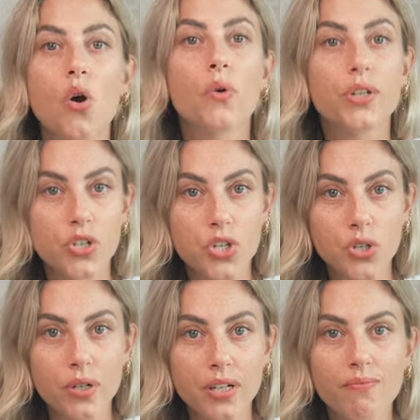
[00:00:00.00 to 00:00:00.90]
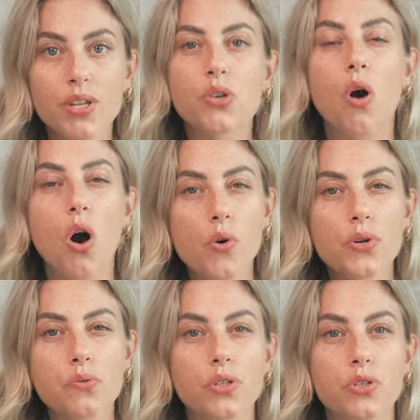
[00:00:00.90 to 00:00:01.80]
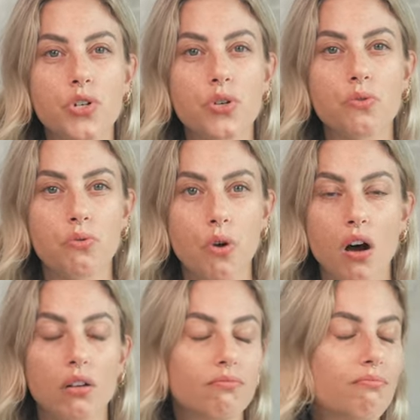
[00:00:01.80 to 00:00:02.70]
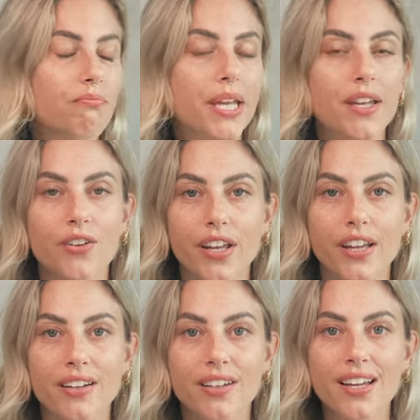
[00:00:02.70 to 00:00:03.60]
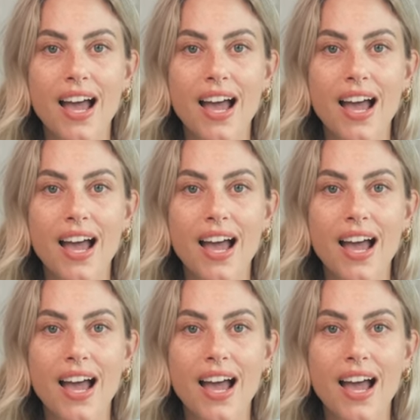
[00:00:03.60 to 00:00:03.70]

When you're shooting, you always want to shoot raw. Period.